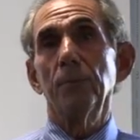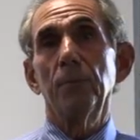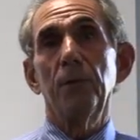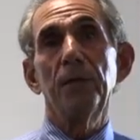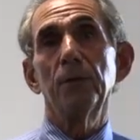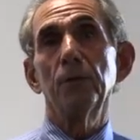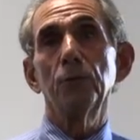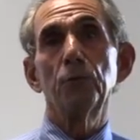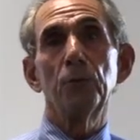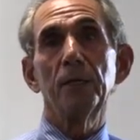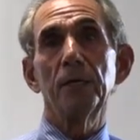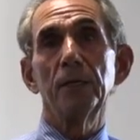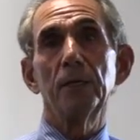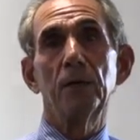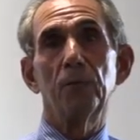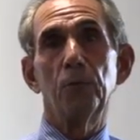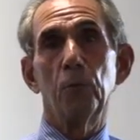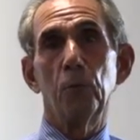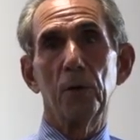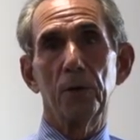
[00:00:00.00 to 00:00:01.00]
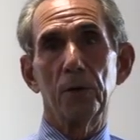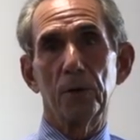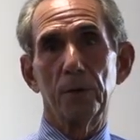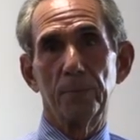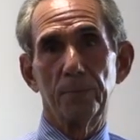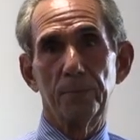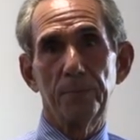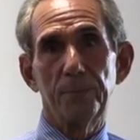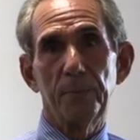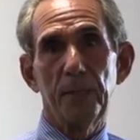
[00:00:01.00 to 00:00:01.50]
they don't drink enough water.
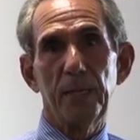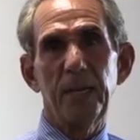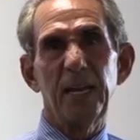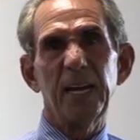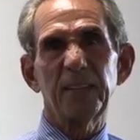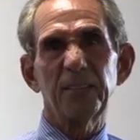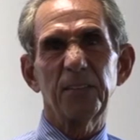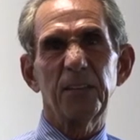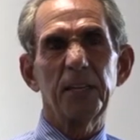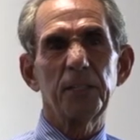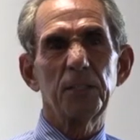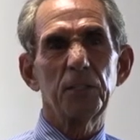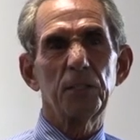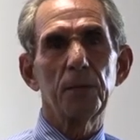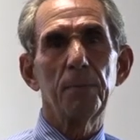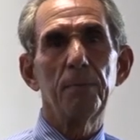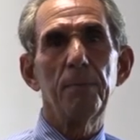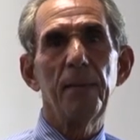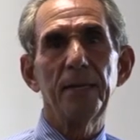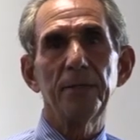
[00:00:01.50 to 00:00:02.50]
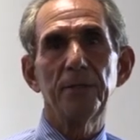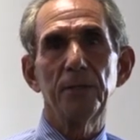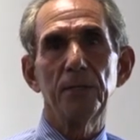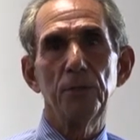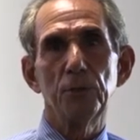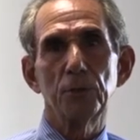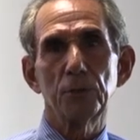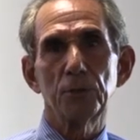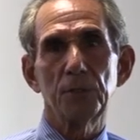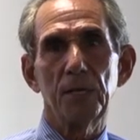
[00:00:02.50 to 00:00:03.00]
It acts like cement in
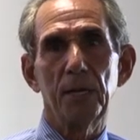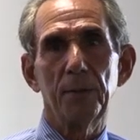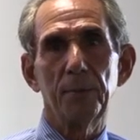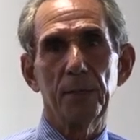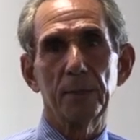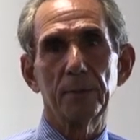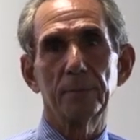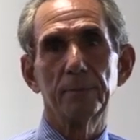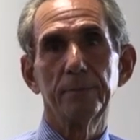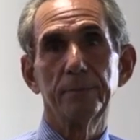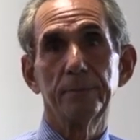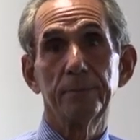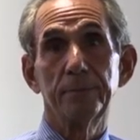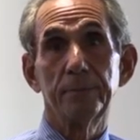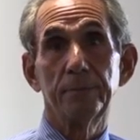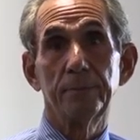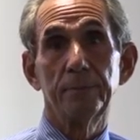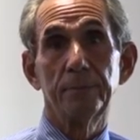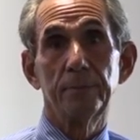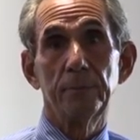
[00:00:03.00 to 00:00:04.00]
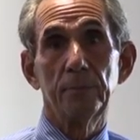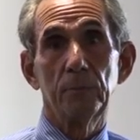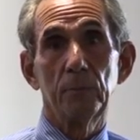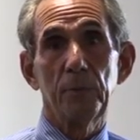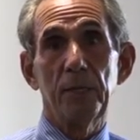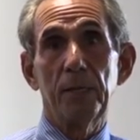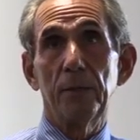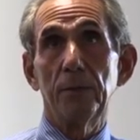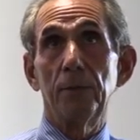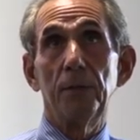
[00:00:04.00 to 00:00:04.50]
your stomach.
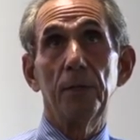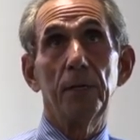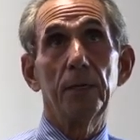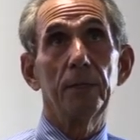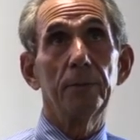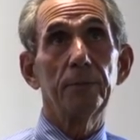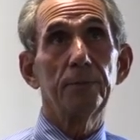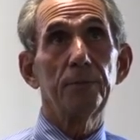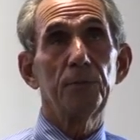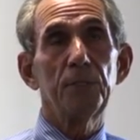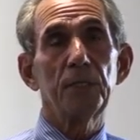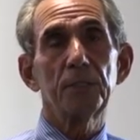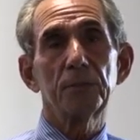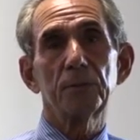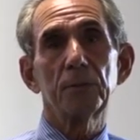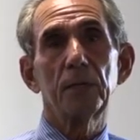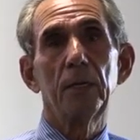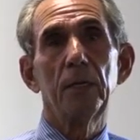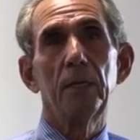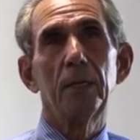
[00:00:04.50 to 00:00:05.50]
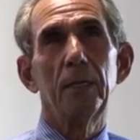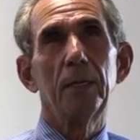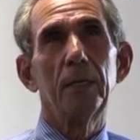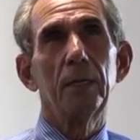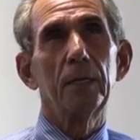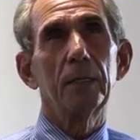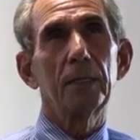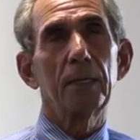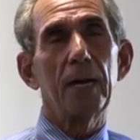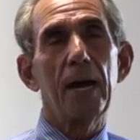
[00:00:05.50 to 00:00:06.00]
We had 6
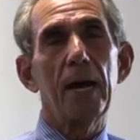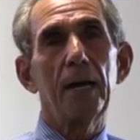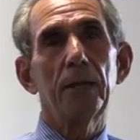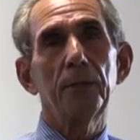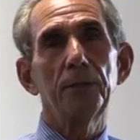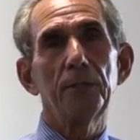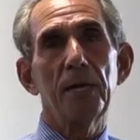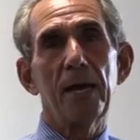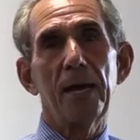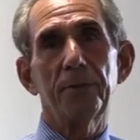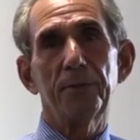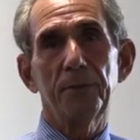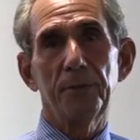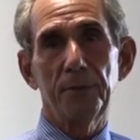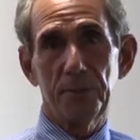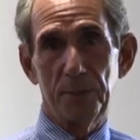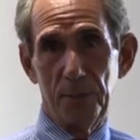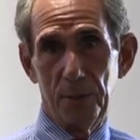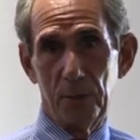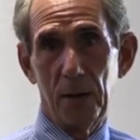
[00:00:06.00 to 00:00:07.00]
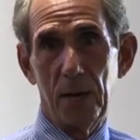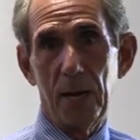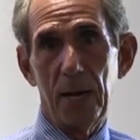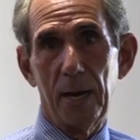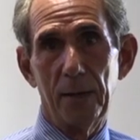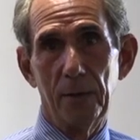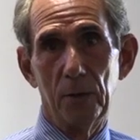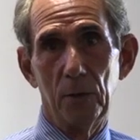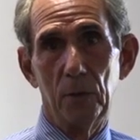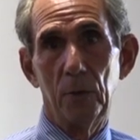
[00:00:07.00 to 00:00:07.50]
college athletes in
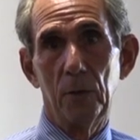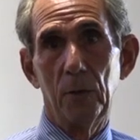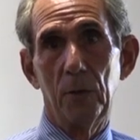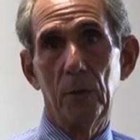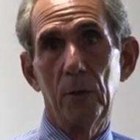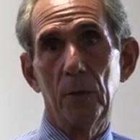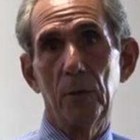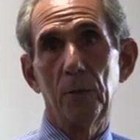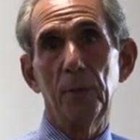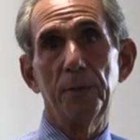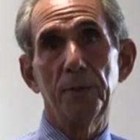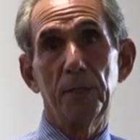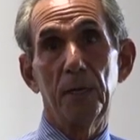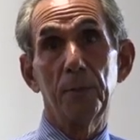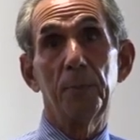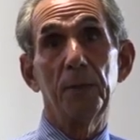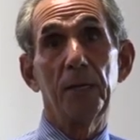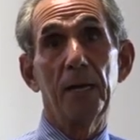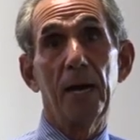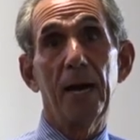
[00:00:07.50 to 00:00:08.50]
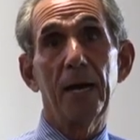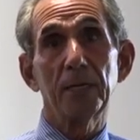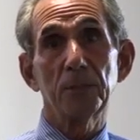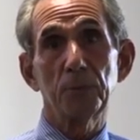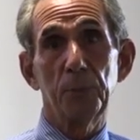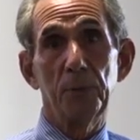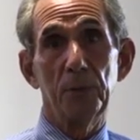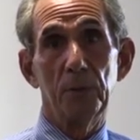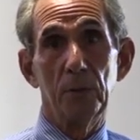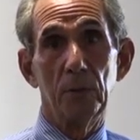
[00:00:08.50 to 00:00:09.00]
Ohio who ended up in the
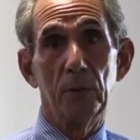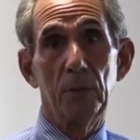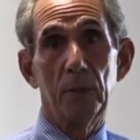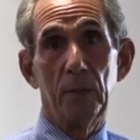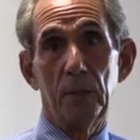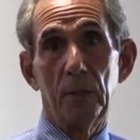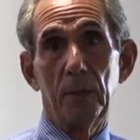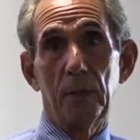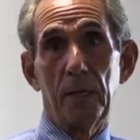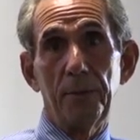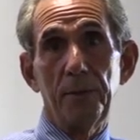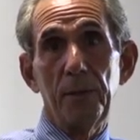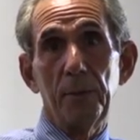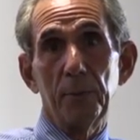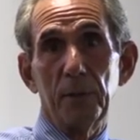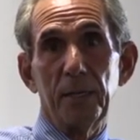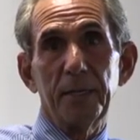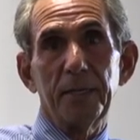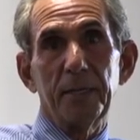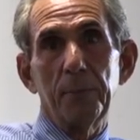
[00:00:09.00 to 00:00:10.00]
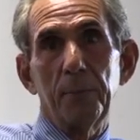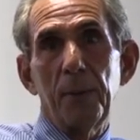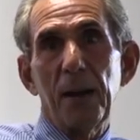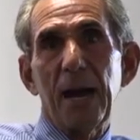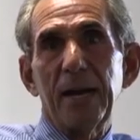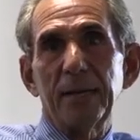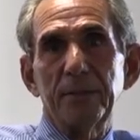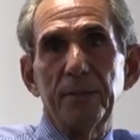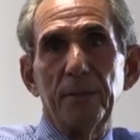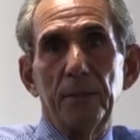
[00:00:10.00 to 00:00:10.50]
hospital, and they were like
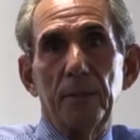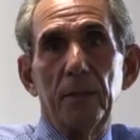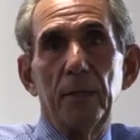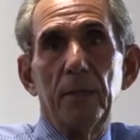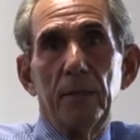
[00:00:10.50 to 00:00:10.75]
impacted